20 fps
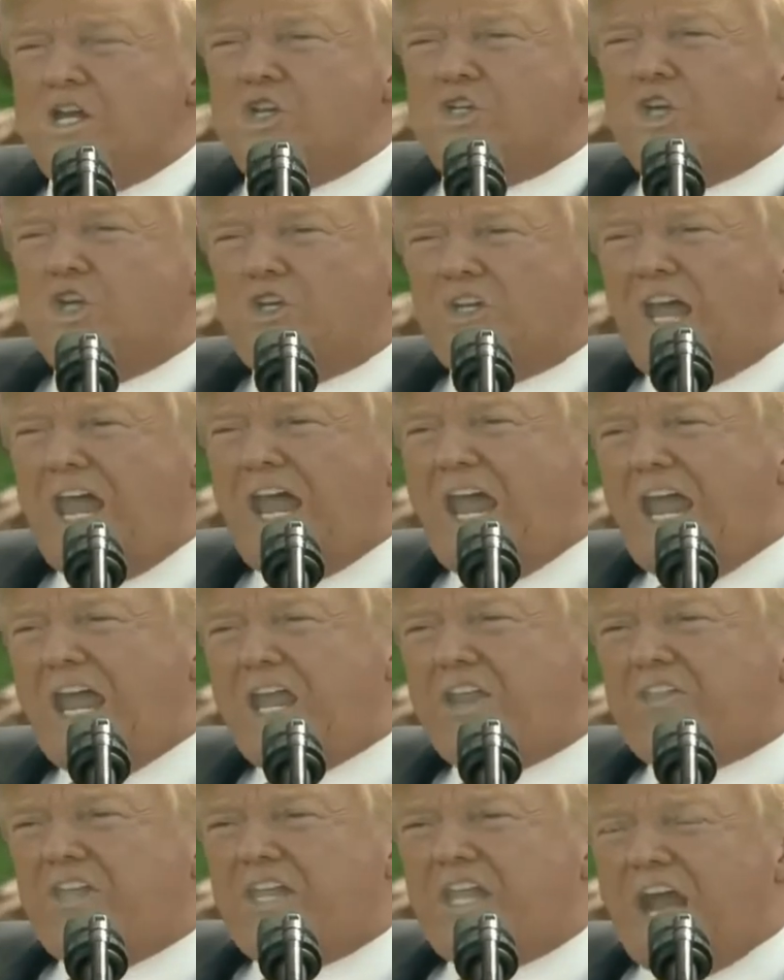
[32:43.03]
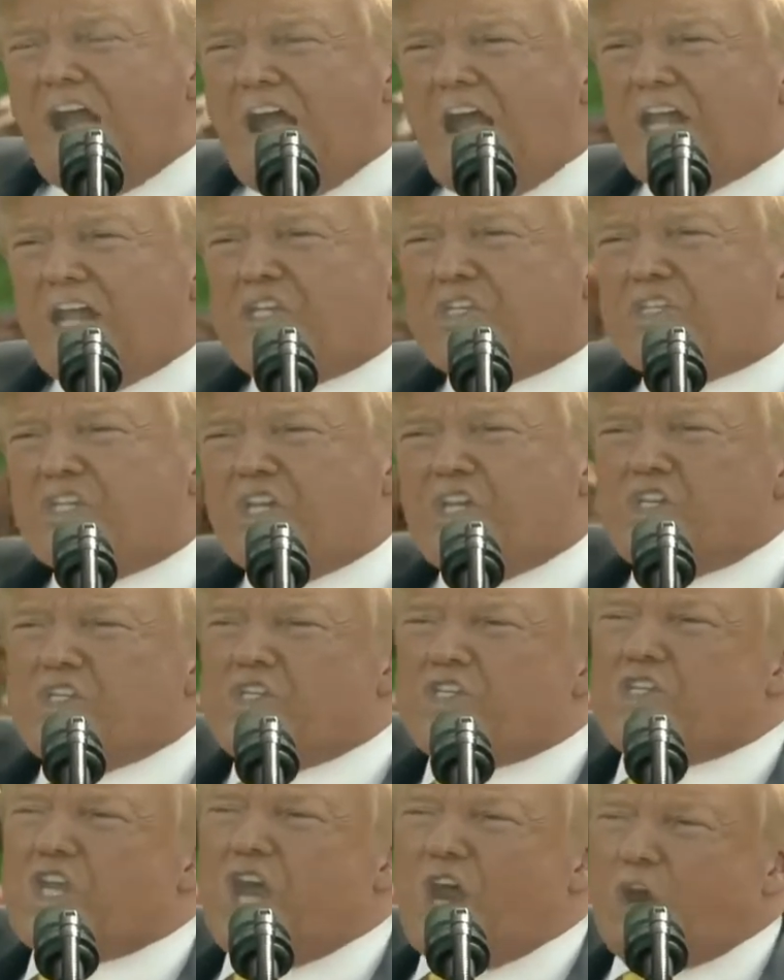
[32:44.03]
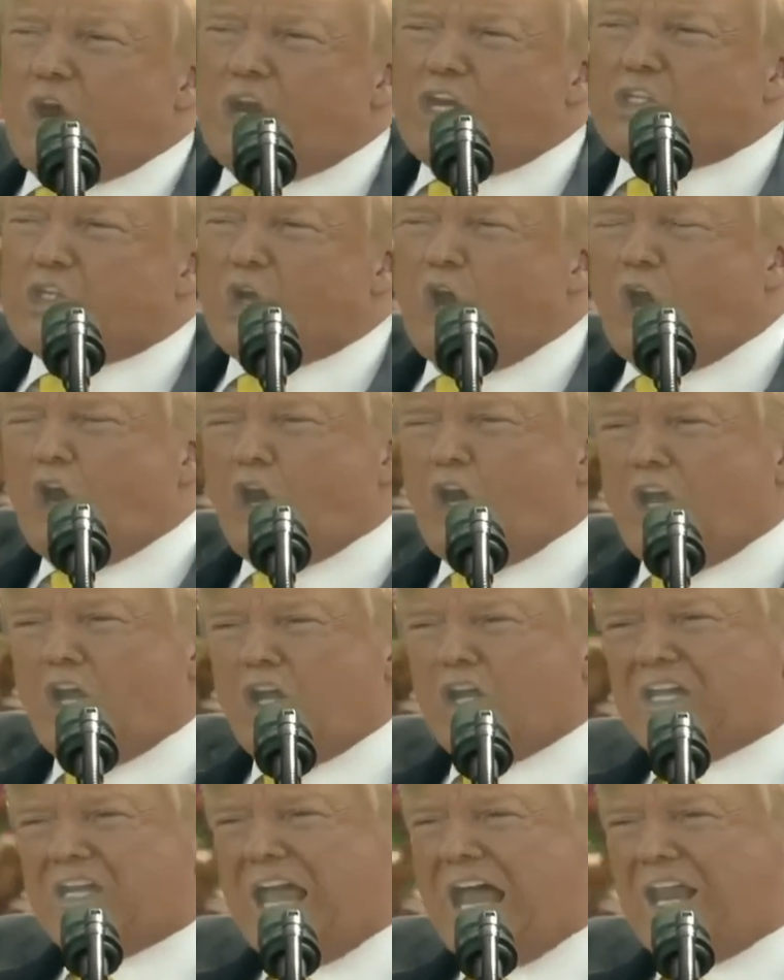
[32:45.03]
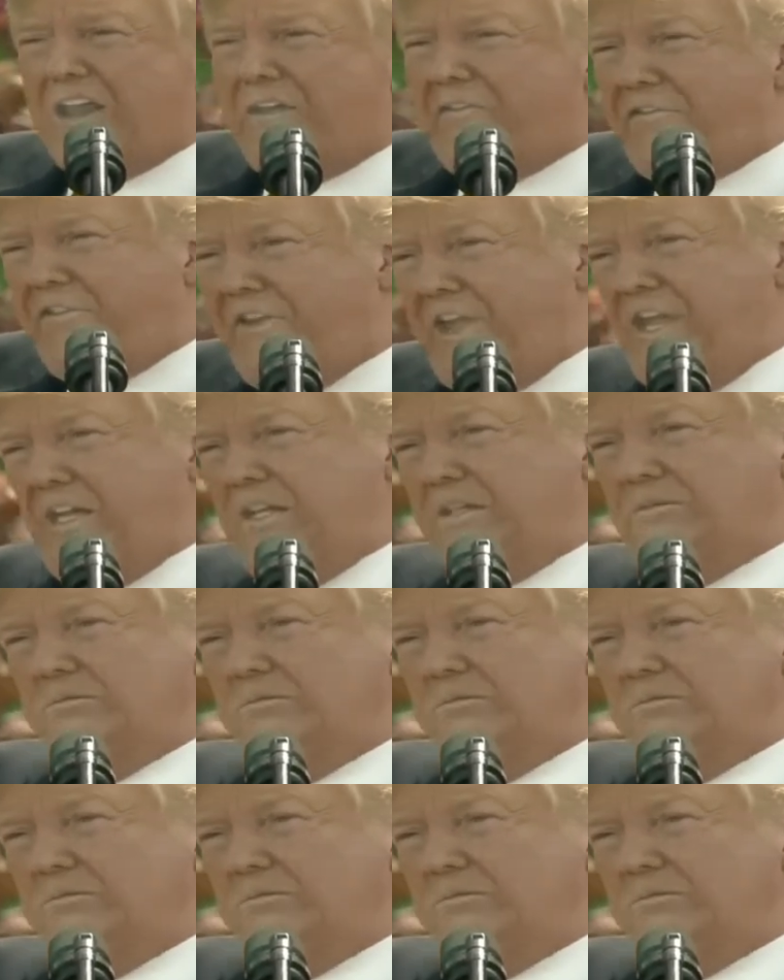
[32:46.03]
Today, the ISIS territorial caliphate